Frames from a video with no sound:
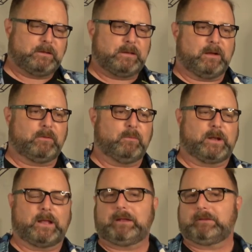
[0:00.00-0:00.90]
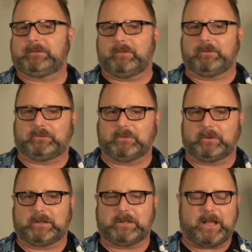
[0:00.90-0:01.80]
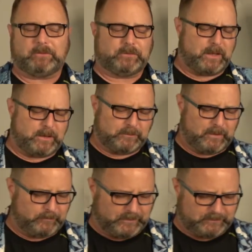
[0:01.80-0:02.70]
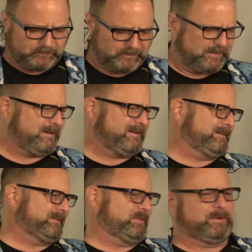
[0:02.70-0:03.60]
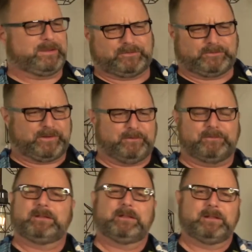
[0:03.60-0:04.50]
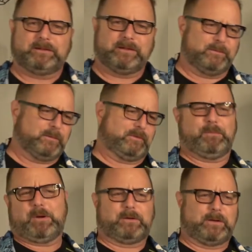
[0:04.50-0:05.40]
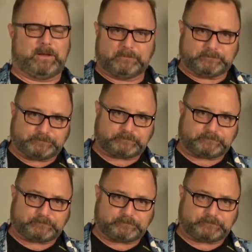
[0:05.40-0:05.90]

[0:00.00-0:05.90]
Now, when I tell this story in class, a lot of times kids are like, that's 30 years ago. We're smarter now.